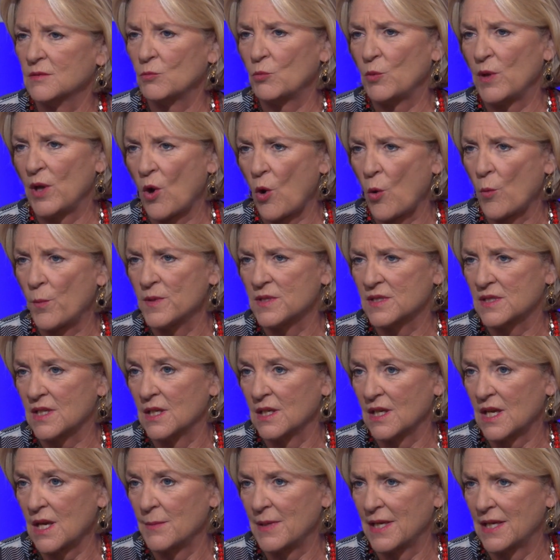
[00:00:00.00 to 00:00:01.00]
we hope is
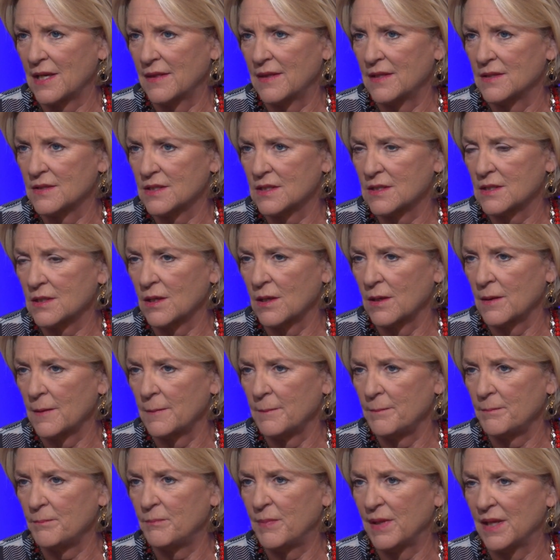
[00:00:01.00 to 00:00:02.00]
going to come out of this
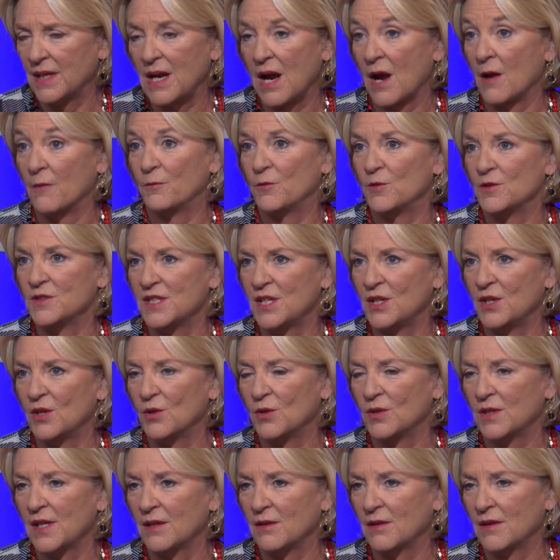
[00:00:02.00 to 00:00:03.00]
um, big conference
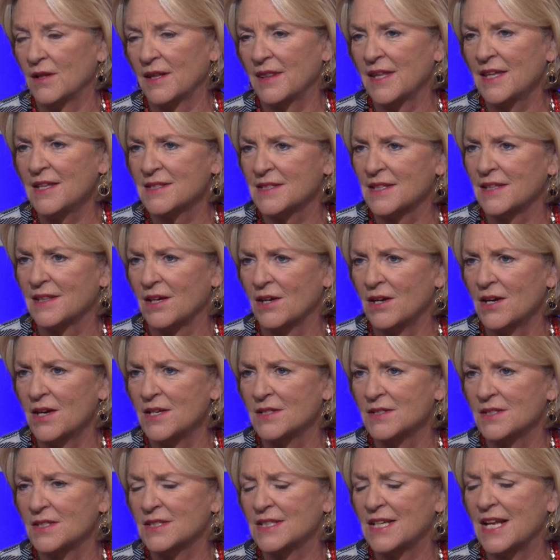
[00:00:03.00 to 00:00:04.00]
here down. I think it's at the
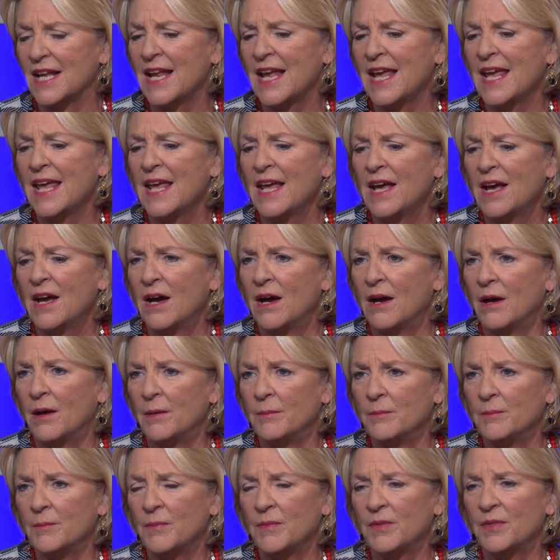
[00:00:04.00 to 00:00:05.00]
Hynes, isn't it?
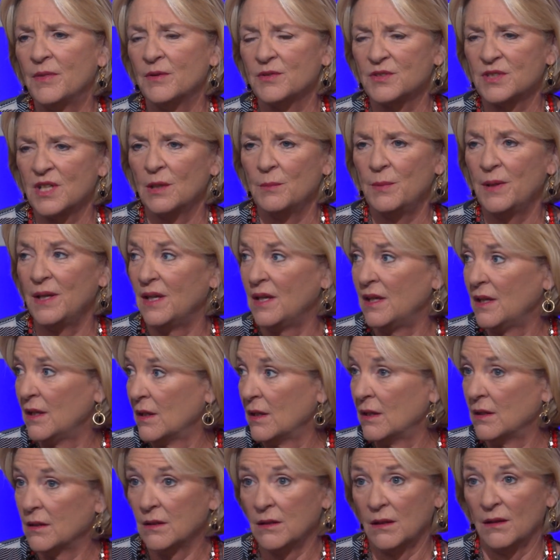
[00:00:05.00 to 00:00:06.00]
Um, there's going to be
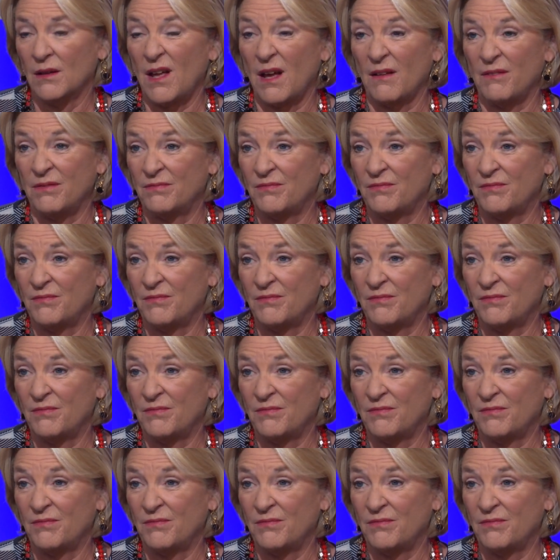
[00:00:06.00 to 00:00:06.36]
a,